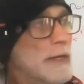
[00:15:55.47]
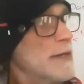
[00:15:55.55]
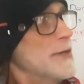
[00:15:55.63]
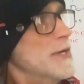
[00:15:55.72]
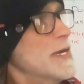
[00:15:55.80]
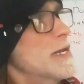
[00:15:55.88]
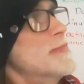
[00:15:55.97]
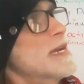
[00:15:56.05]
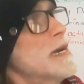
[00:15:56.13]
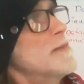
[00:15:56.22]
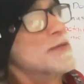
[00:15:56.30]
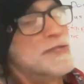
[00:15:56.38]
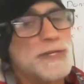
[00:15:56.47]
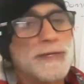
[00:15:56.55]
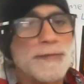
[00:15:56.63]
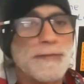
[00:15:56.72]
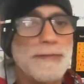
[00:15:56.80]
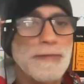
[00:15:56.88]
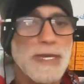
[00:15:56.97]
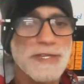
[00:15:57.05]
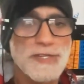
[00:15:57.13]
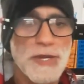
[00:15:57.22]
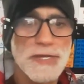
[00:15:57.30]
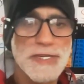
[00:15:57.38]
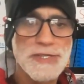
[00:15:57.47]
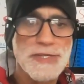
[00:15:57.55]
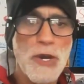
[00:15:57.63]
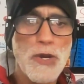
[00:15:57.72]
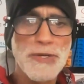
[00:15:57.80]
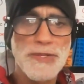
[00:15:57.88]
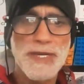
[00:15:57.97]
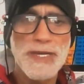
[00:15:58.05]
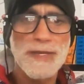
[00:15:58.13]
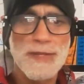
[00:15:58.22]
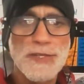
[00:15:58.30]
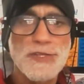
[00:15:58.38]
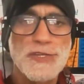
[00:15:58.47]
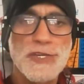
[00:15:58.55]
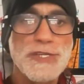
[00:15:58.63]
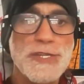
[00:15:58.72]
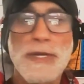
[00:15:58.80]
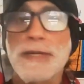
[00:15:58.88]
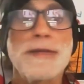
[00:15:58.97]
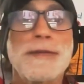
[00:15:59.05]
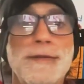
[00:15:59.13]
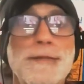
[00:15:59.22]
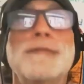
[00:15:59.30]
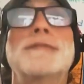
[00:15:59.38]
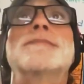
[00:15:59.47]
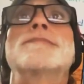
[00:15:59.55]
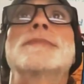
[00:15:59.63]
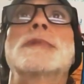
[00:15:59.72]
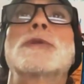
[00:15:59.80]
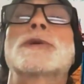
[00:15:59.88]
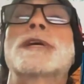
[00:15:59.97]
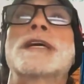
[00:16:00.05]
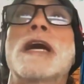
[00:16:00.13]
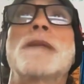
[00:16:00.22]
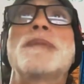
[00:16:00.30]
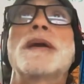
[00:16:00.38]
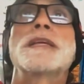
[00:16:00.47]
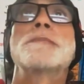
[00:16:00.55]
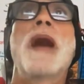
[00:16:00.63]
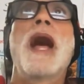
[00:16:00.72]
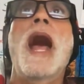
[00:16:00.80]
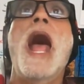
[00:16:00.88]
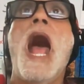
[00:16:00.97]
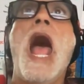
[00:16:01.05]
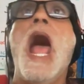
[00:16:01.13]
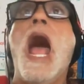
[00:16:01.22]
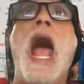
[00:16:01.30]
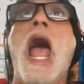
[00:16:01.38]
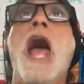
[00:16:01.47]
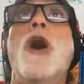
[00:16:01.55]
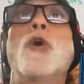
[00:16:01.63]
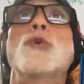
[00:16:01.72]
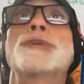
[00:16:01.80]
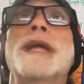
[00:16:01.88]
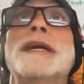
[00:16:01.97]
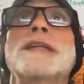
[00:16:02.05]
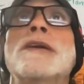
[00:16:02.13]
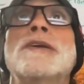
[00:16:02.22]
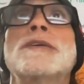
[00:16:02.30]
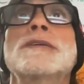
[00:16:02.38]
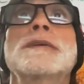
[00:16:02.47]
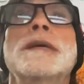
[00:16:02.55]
You're going to be able to, he's got his dog there that's just looking up at him all day long,